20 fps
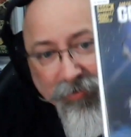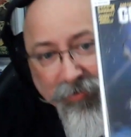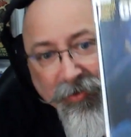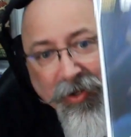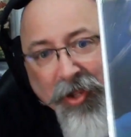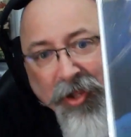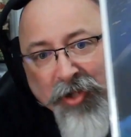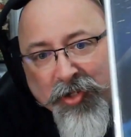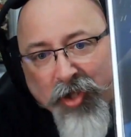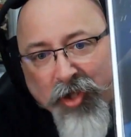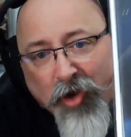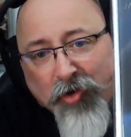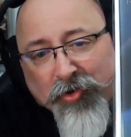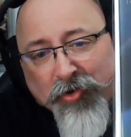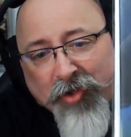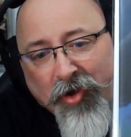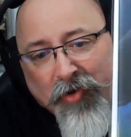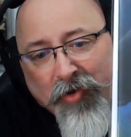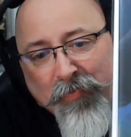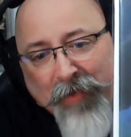Go,
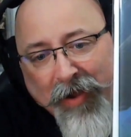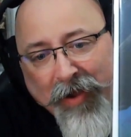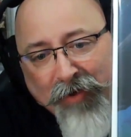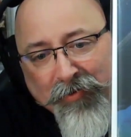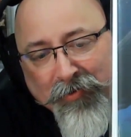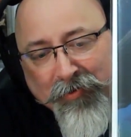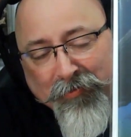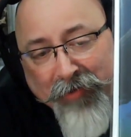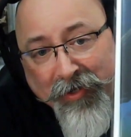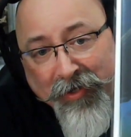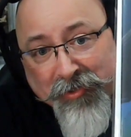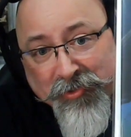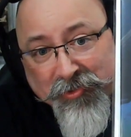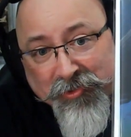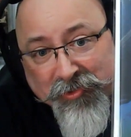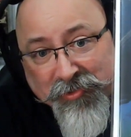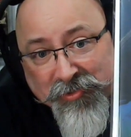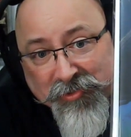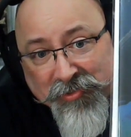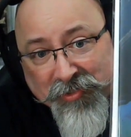go, Power
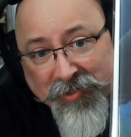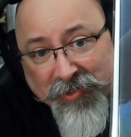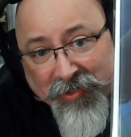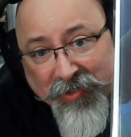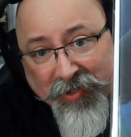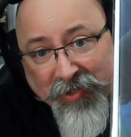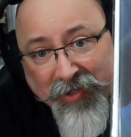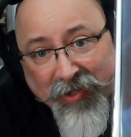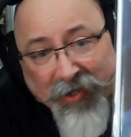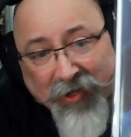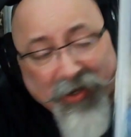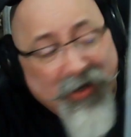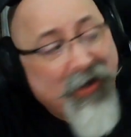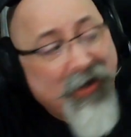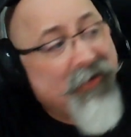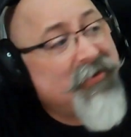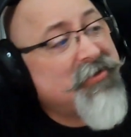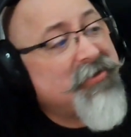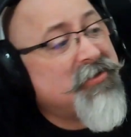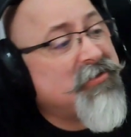Rangers.
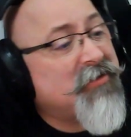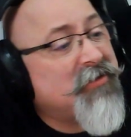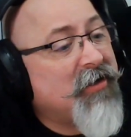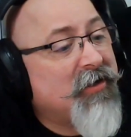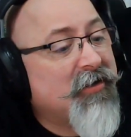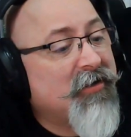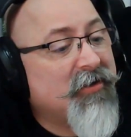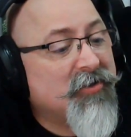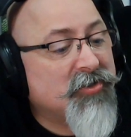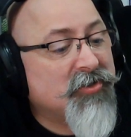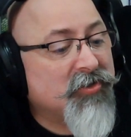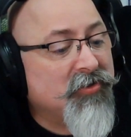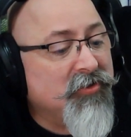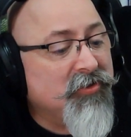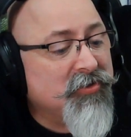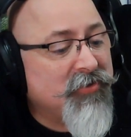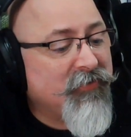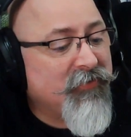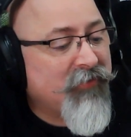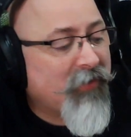This is an
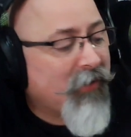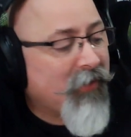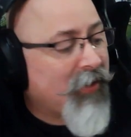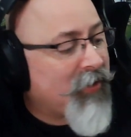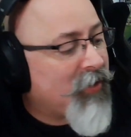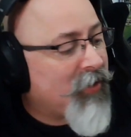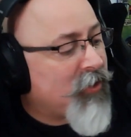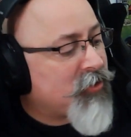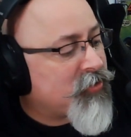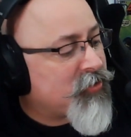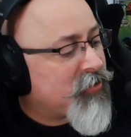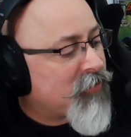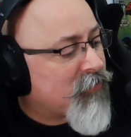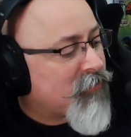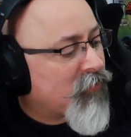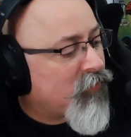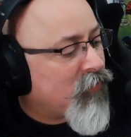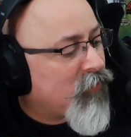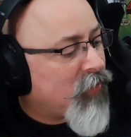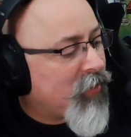exclusive variant, issue number
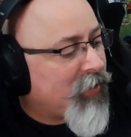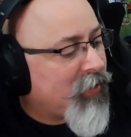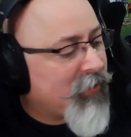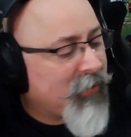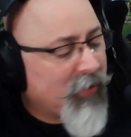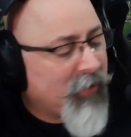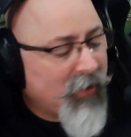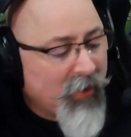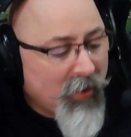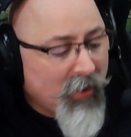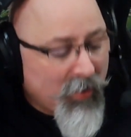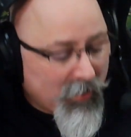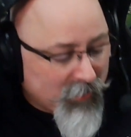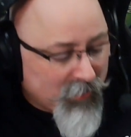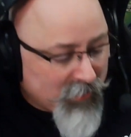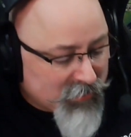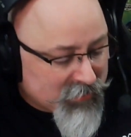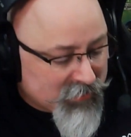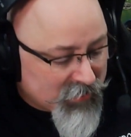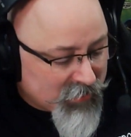one. And
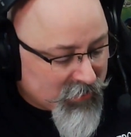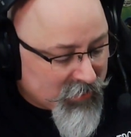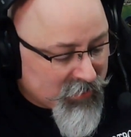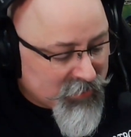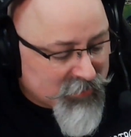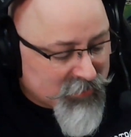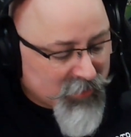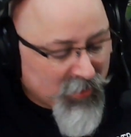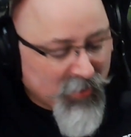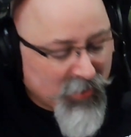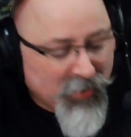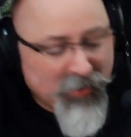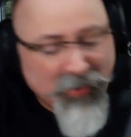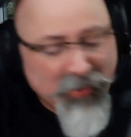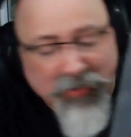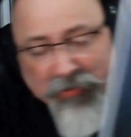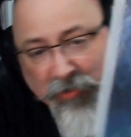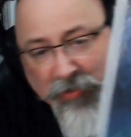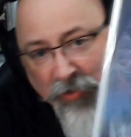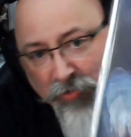this is
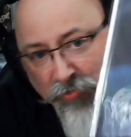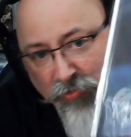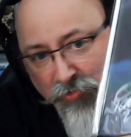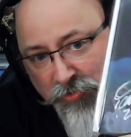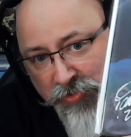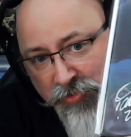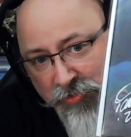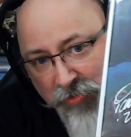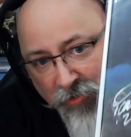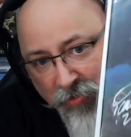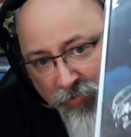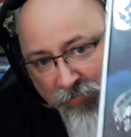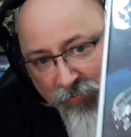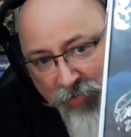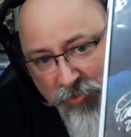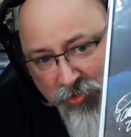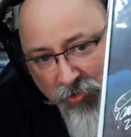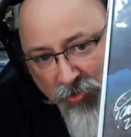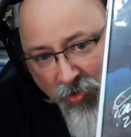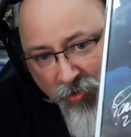Ian Nichols, the
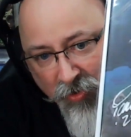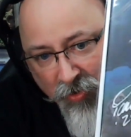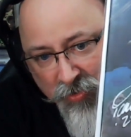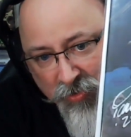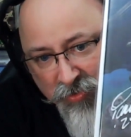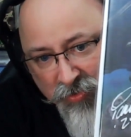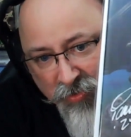featured artist.